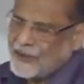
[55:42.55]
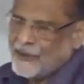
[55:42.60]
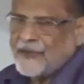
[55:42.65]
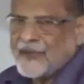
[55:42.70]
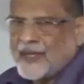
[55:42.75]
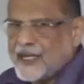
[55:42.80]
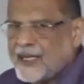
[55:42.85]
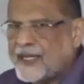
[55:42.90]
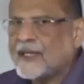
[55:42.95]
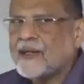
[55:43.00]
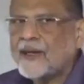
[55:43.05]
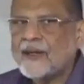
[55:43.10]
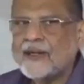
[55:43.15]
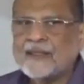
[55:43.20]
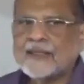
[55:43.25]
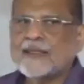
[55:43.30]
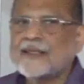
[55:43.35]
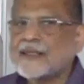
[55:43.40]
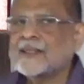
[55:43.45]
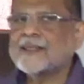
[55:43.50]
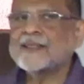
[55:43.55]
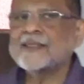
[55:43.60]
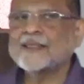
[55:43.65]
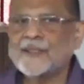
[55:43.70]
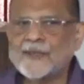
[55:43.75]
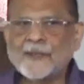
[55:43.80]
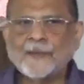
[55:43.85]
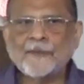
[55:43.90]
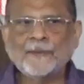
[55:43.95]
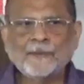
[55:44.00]
Do we need all this?
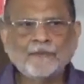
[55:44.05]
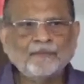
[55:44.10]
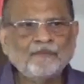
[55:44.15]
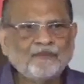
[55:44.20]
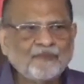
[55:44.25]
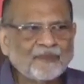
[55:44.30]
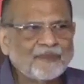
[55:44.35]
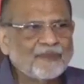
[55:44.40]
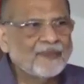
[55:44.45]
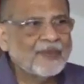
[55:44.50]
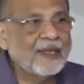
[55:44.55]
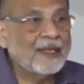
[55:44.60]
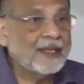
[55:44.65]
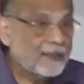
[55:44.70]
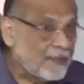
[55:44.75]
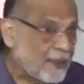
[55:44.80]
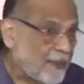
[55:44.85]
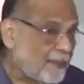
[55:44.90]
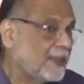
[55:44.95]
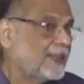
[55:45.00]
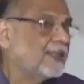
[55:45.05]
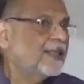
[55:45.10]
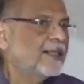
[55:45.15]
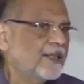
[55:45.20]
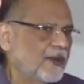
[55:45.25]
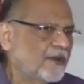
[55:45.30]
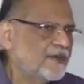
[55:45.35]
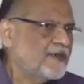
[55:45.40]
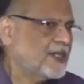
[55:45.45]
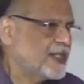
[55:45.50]
Remember that,
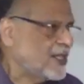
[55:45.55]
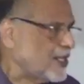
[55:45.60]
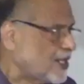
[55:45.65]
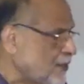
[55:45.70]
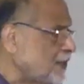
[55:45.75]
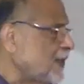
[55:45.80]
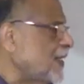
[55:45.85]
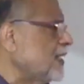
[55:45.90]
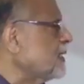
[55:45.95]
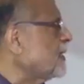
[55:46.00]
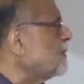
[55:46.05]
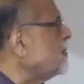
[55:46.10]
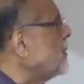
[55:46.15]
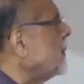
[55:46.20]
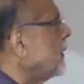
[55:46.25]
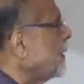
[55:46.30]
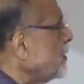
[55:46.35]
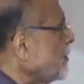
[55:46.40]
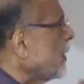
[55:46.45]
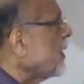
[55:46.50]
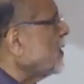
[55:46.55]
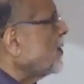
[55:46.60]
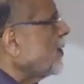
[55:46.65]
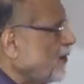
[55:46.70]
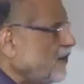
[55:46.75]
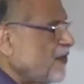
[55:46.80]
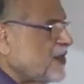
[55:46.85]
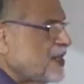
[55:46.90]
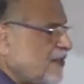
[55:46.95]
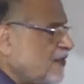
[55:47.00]
officers, please remember, you are an
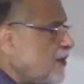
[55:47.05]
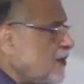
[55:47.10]
officer